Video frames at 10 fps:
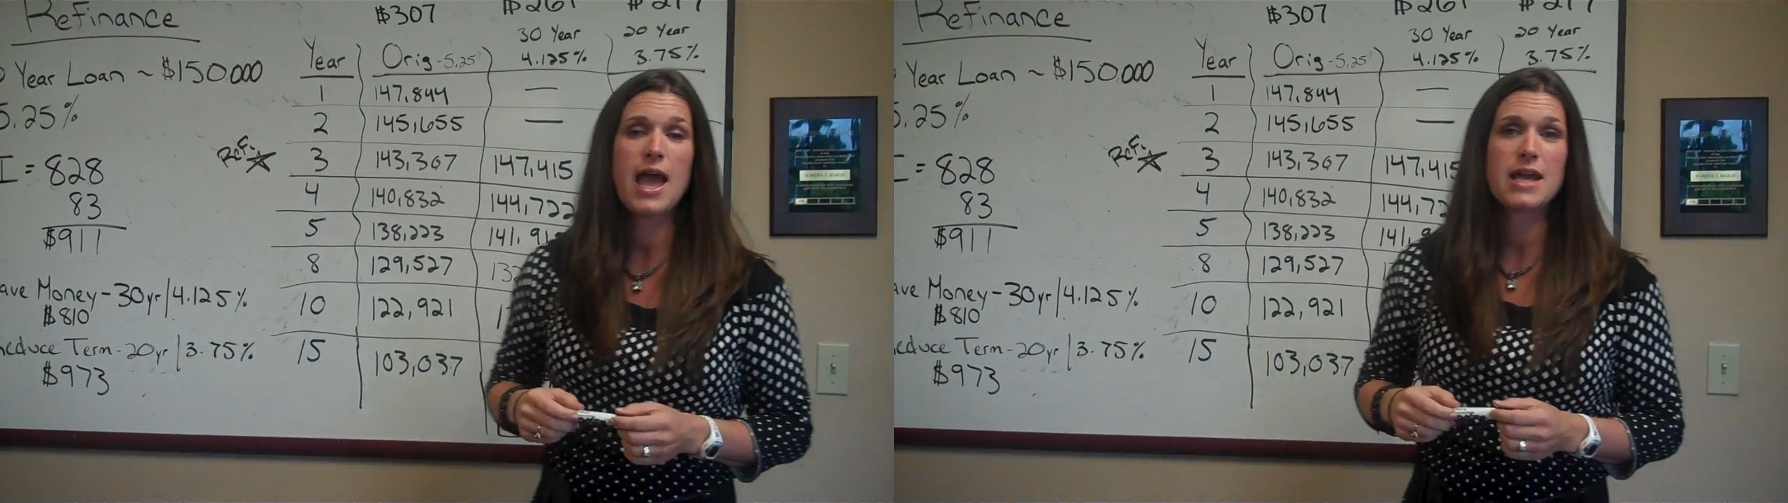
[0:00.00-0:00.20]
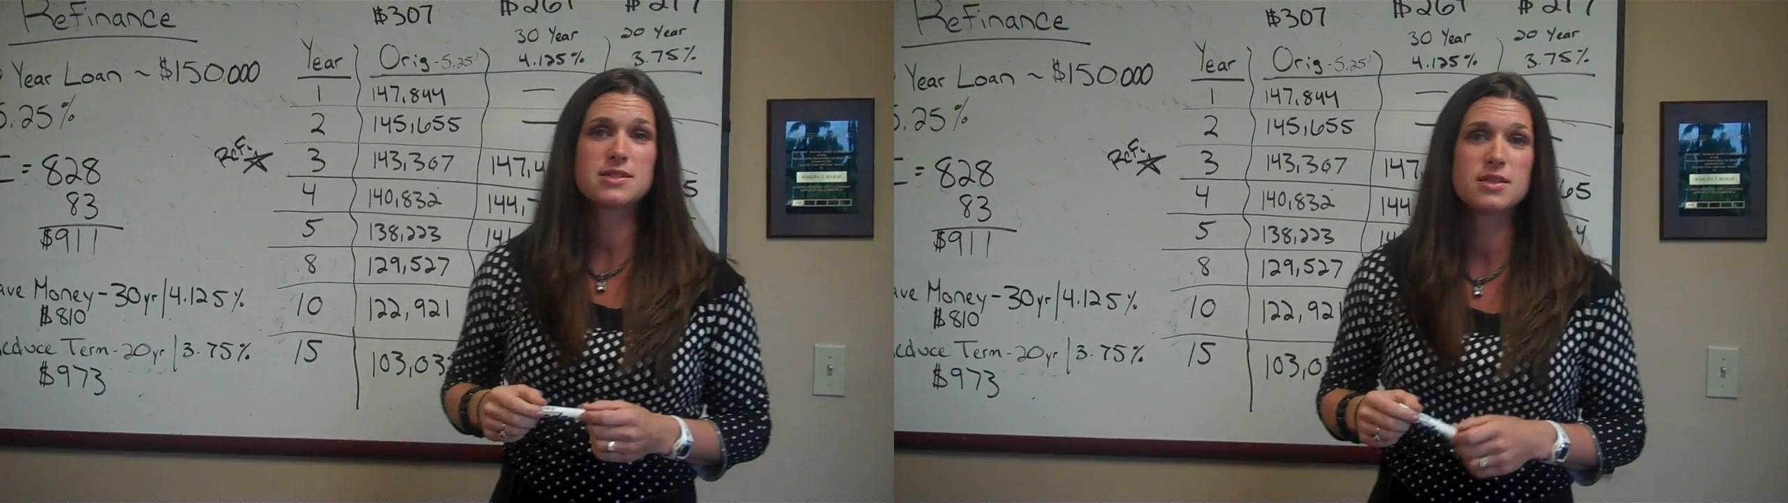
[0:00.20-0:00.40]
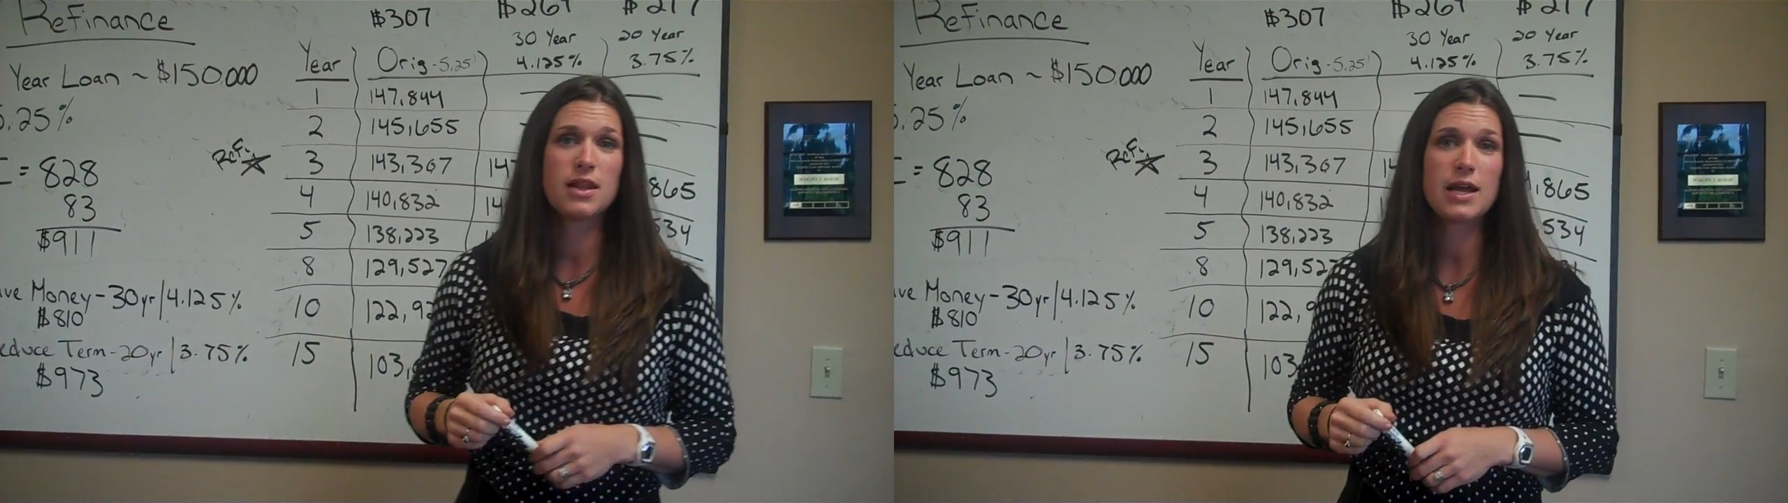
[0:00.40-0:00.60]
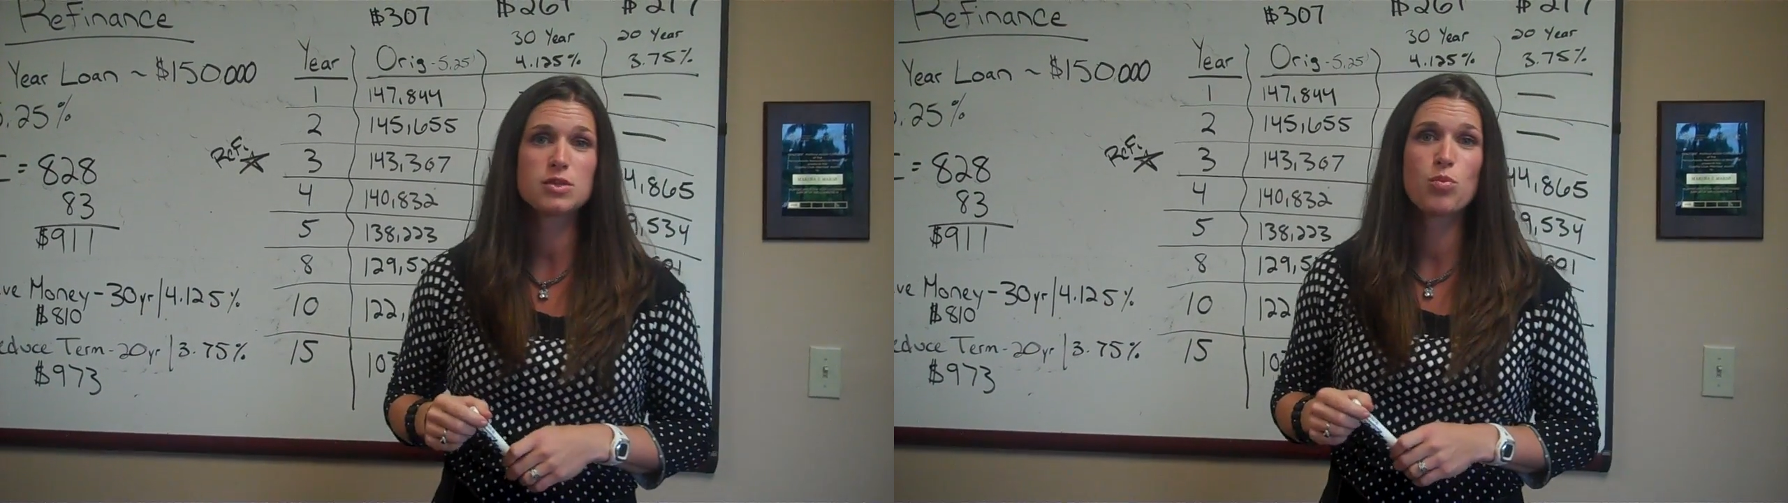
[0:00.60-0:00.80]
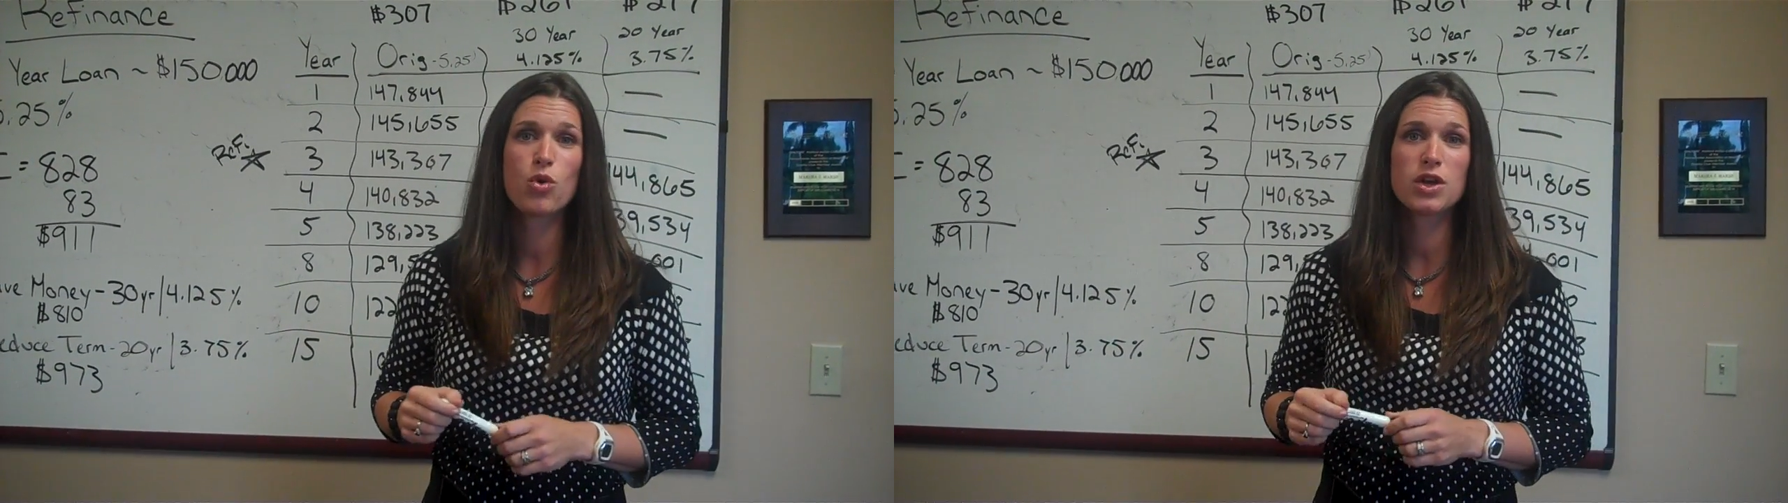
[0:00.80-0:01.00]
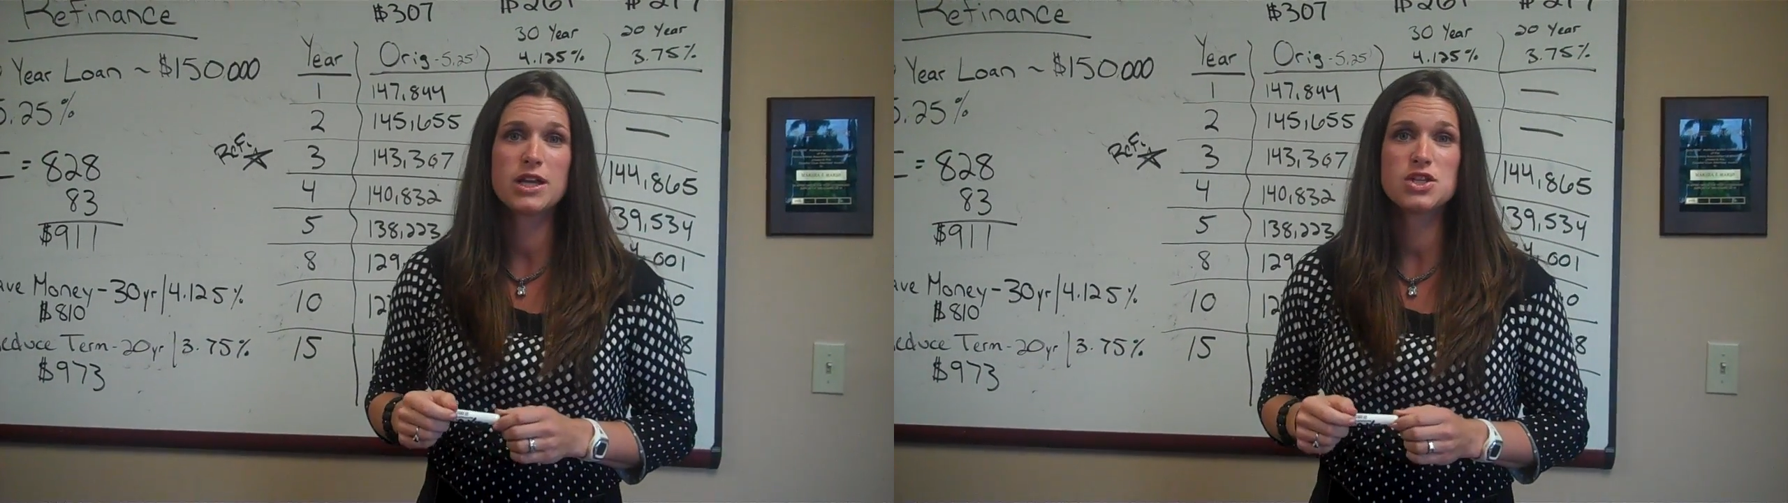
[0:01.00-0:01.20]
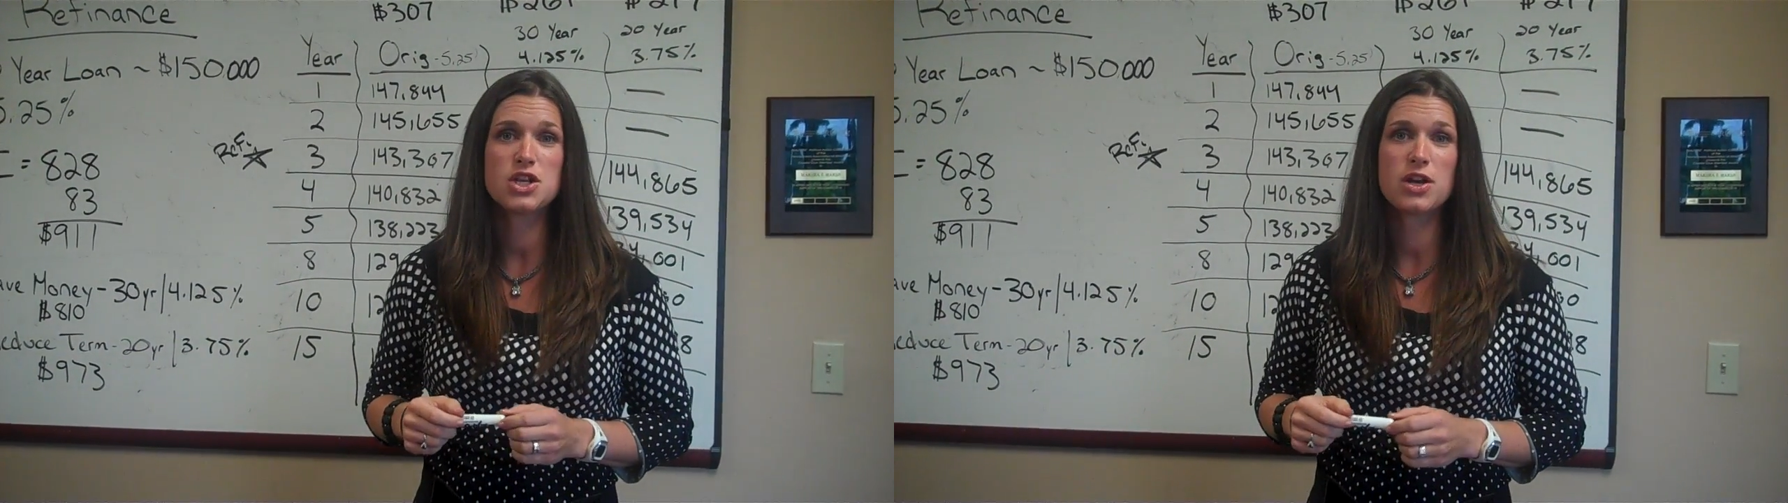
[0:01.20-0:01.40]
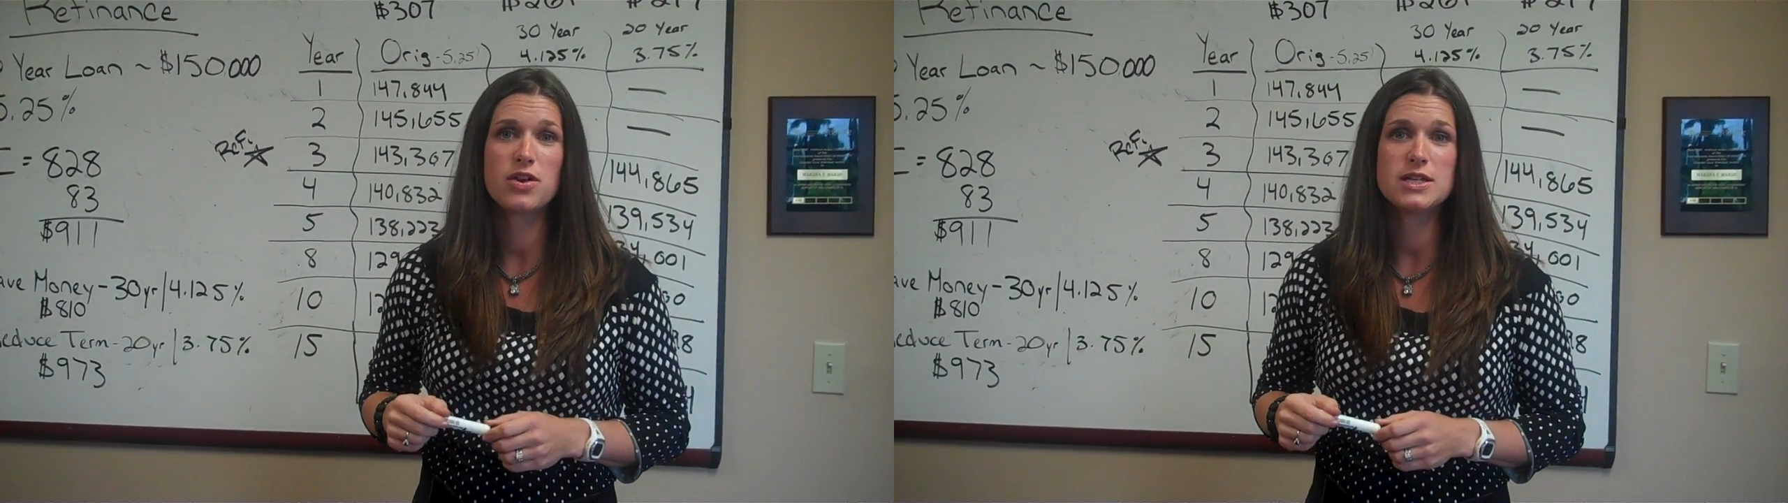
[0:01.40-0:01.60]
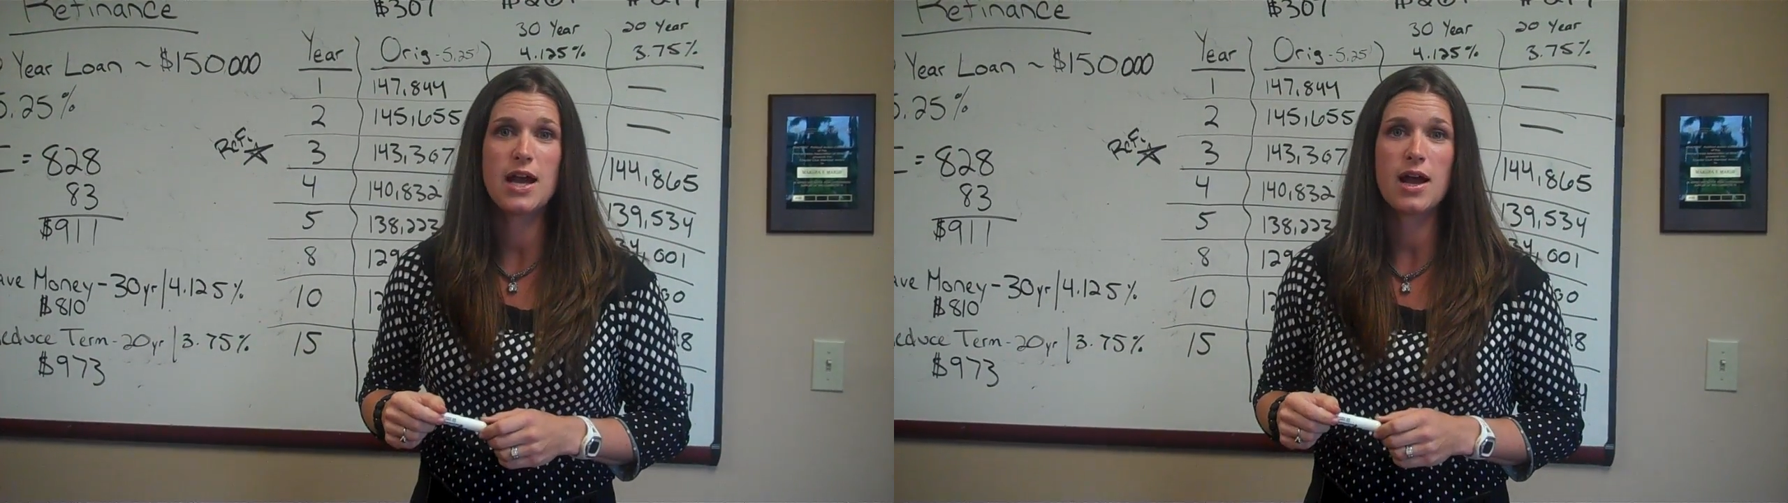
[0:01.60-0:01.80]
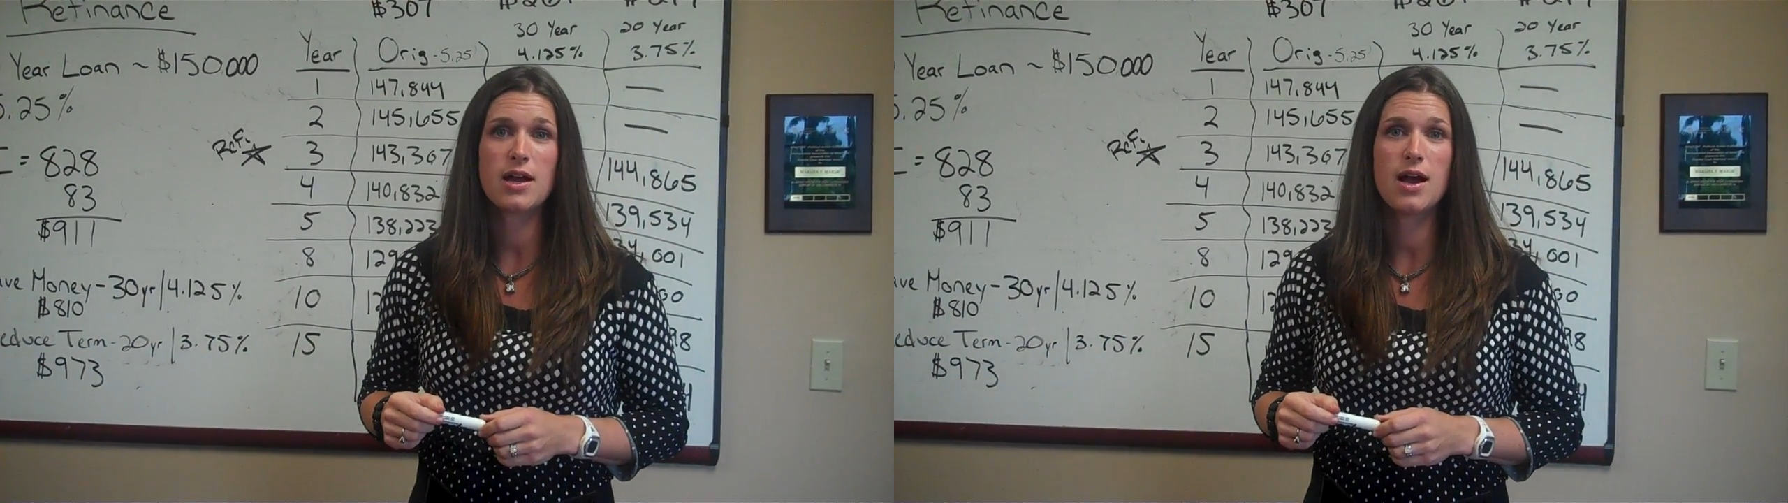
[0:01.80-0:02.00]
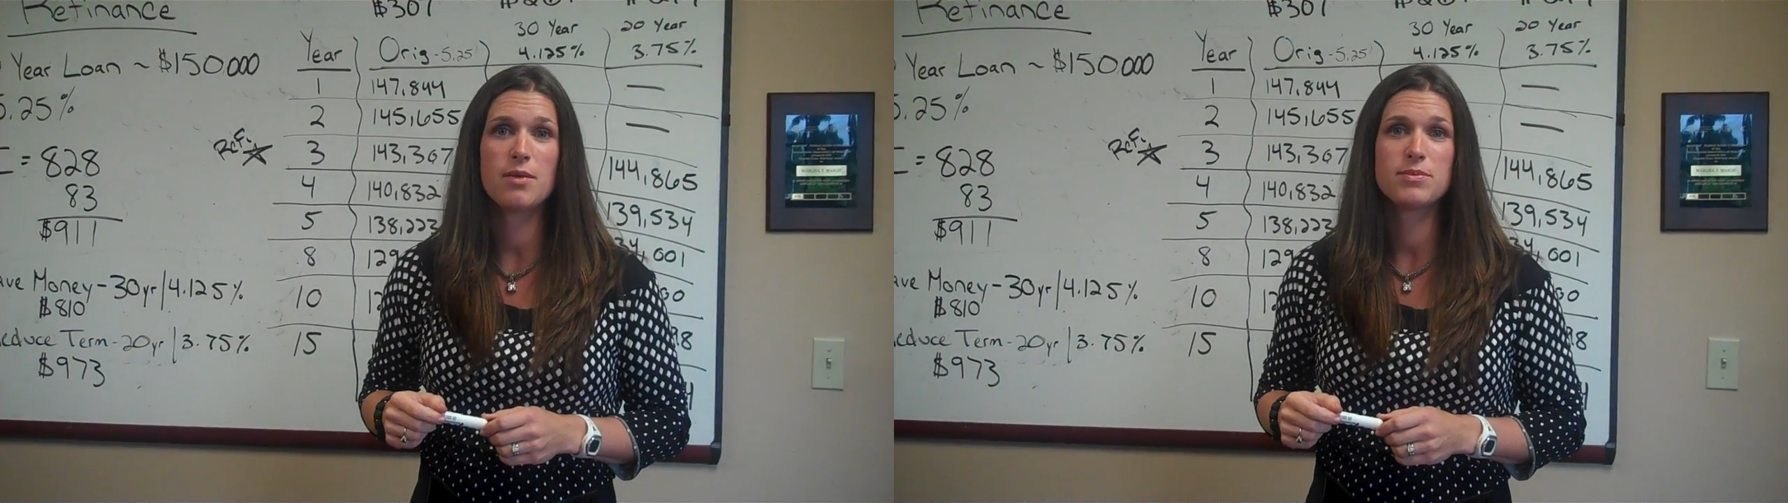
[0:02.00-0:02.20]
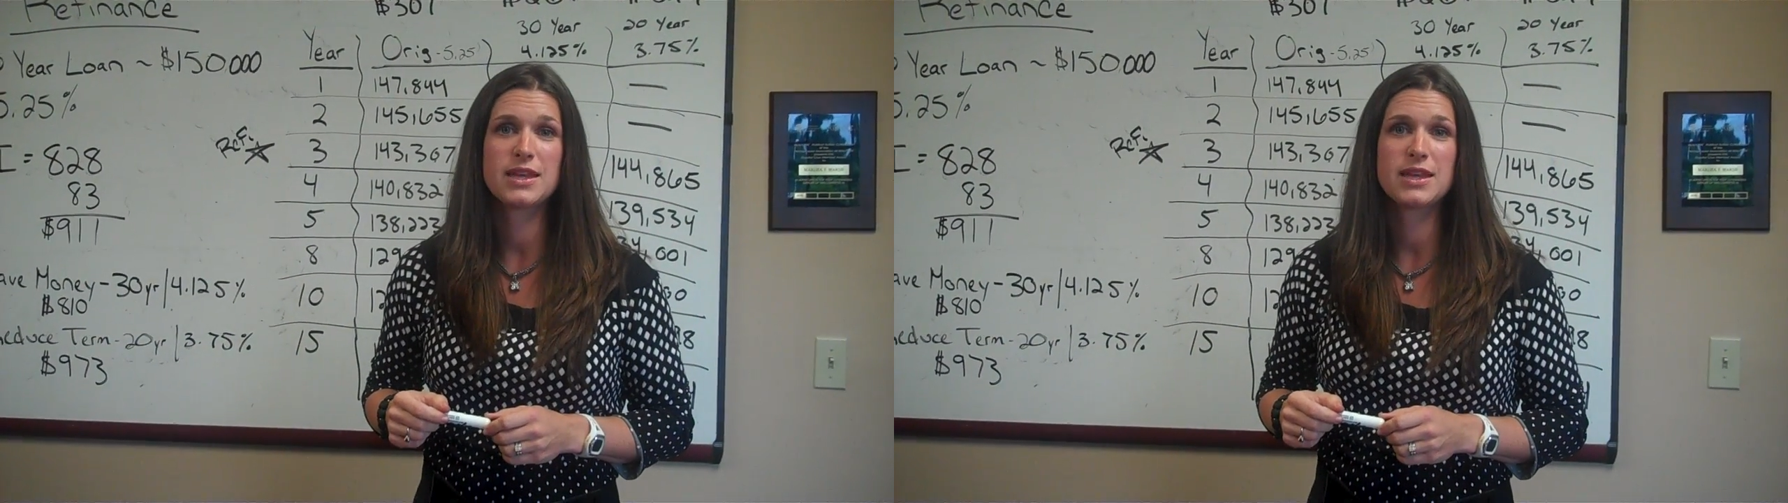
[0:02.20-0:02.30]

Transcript: @selectmortgageerie.com.